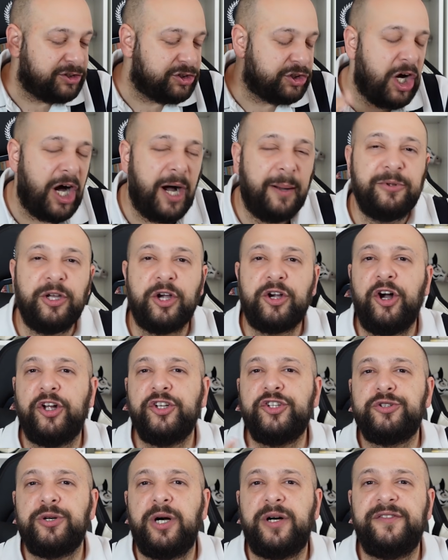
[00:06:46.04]
stop the
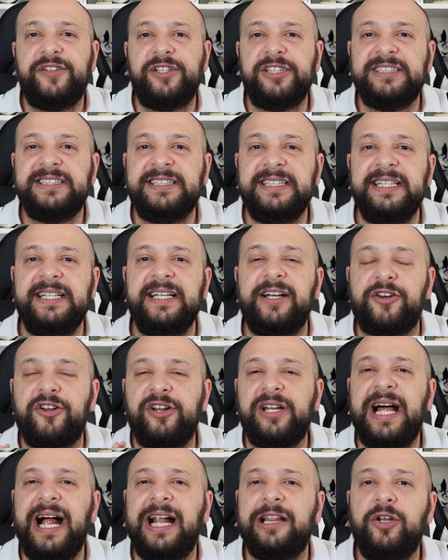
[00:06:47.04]
controversy.
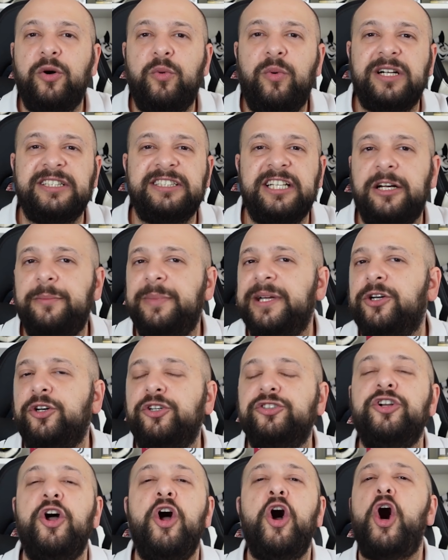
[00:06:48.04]
Ronaldo was there
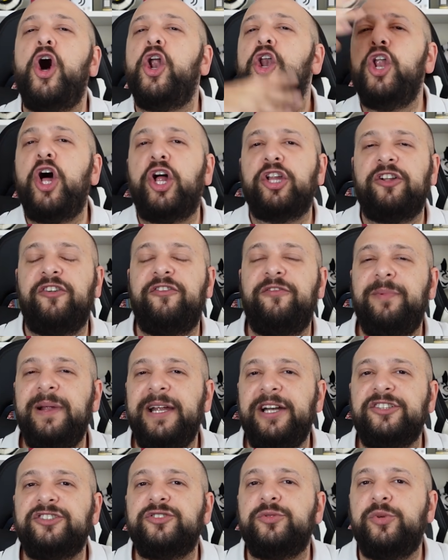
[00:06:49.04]
because a lot of
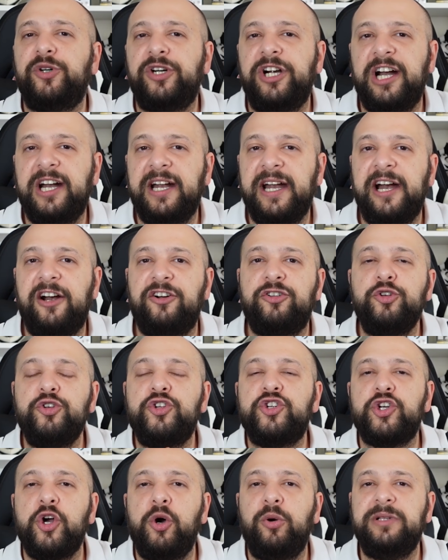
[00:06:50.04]
players were there to
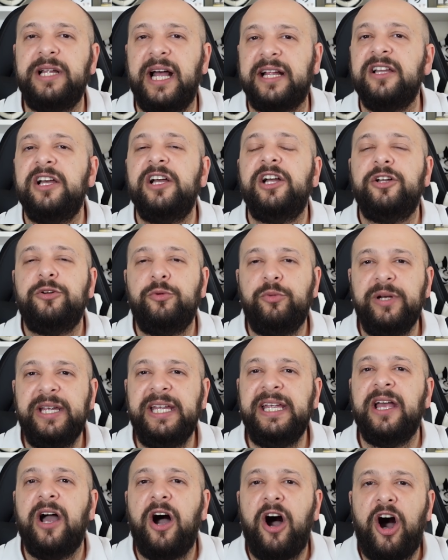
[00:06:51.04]
show that
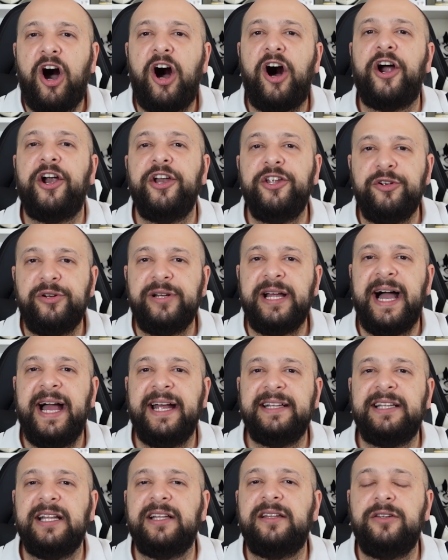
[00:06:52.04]
we are
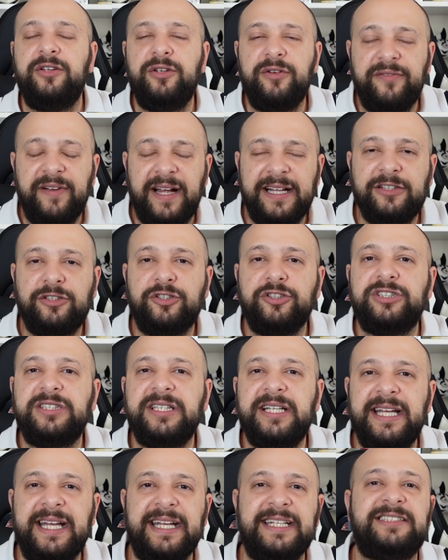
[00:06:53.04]
united. Juventus
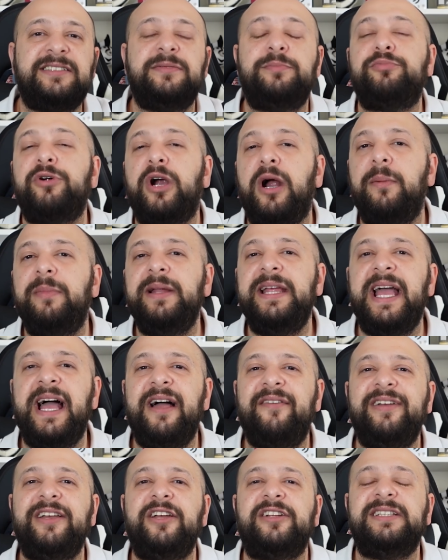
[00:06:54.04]
is probably
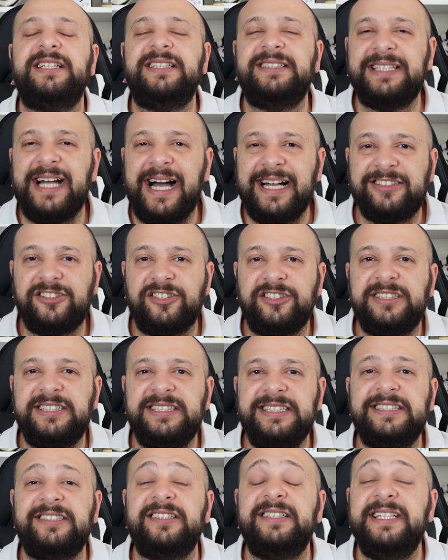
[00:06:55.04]
having a disaster
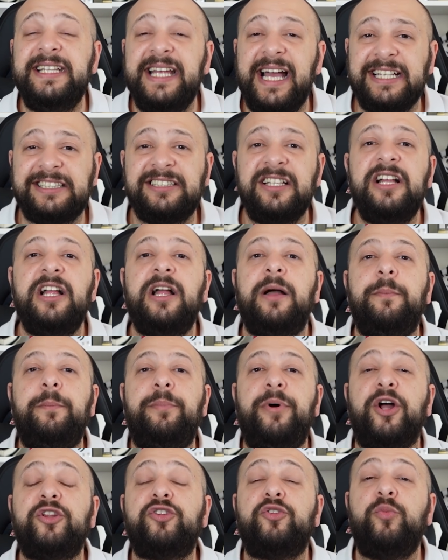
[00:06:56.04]
season, yes,
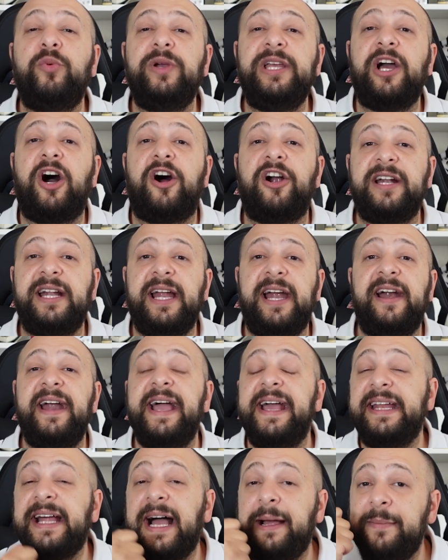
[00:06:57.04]
but we are there.
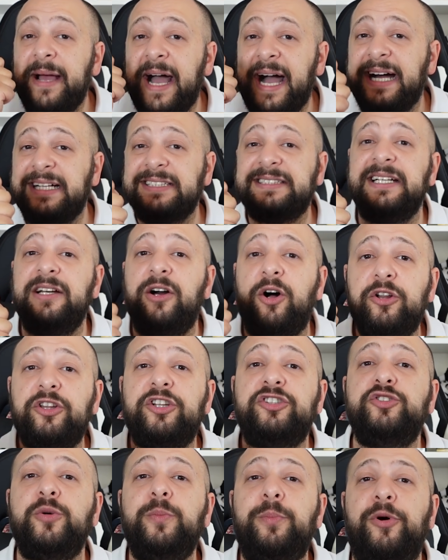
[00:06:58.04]
And I'm asking all
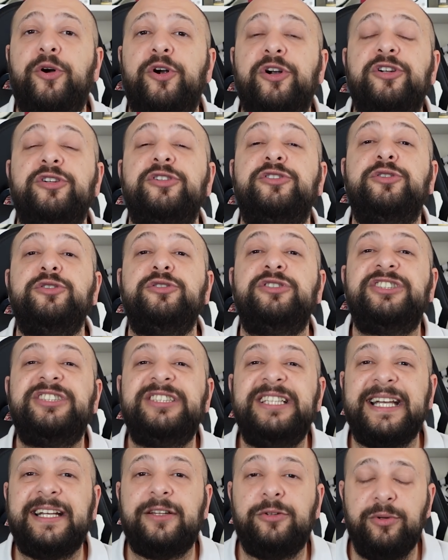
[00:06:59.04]
the supporters to
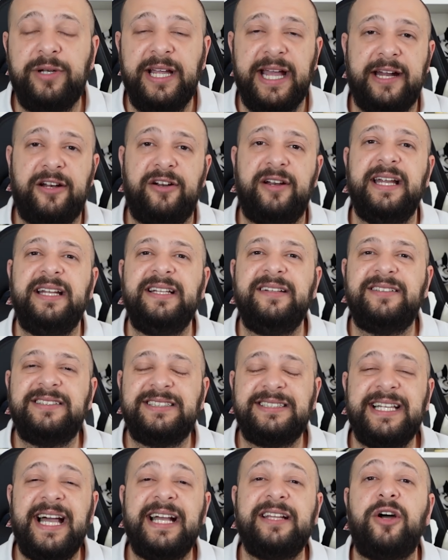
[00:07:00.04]
stick together
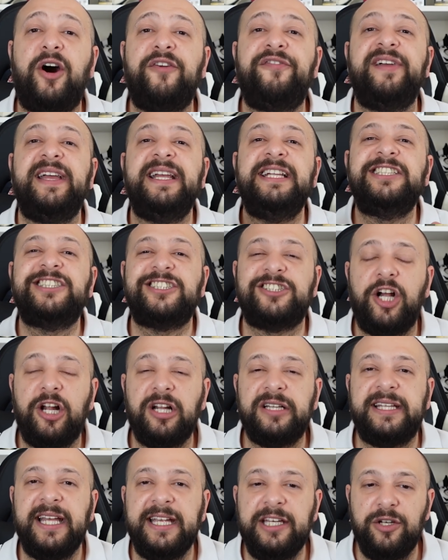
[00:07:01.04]
instead of
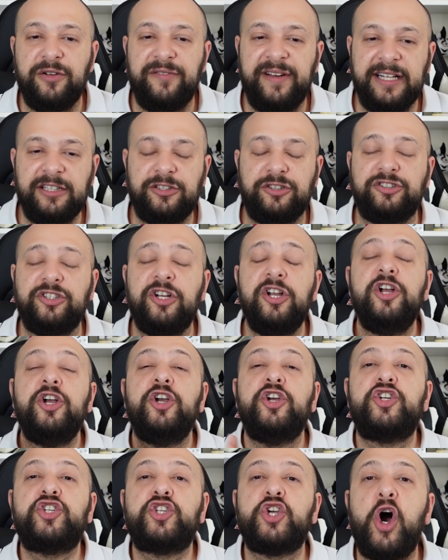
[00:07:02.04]
insulting Juventus.
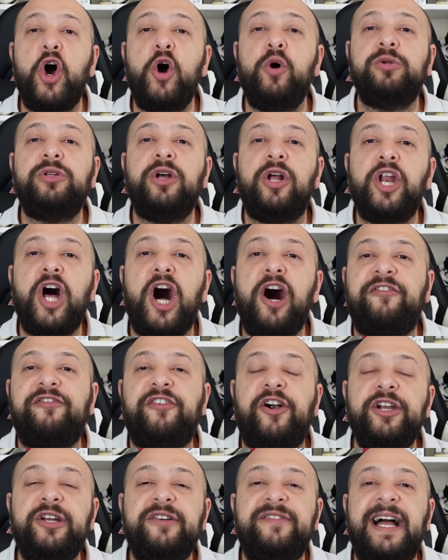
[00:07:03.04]
Show the love
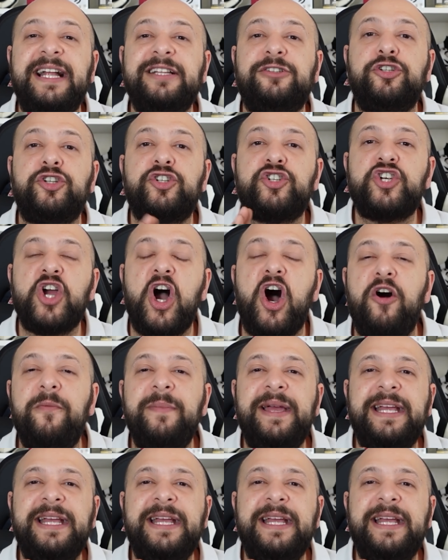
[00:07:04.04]
for Juventus. Show